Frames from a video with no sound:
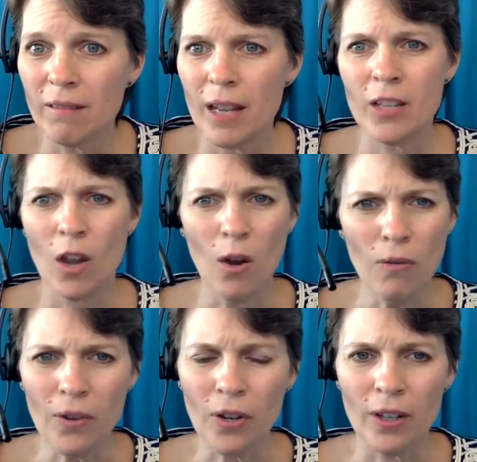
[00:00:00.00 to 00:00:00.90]
It's
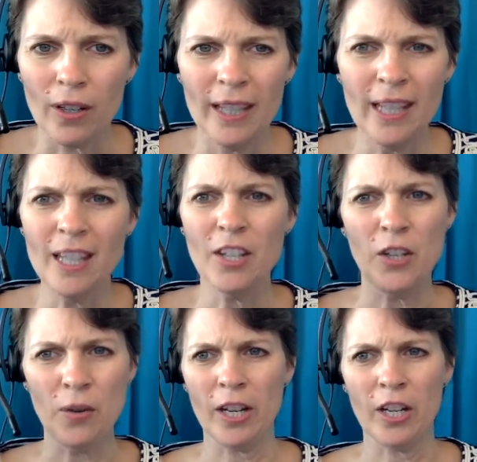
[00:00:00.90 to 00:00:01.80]
over. It doesn't
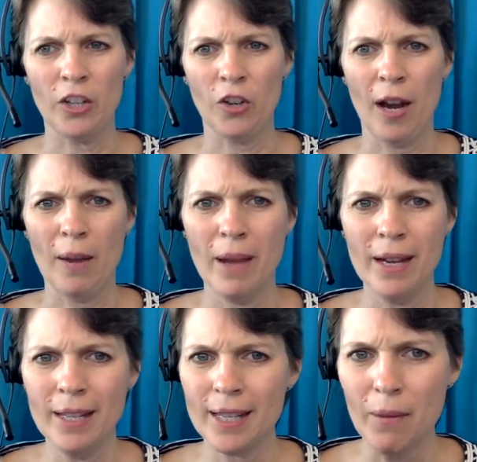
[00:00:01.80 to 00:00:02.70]
do any good to cry
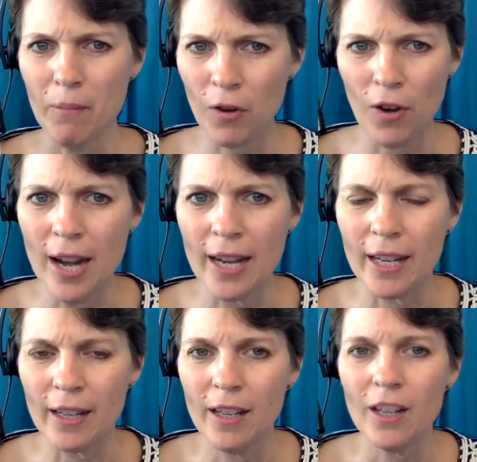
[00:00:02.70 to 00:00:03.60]
about it. Stop crying.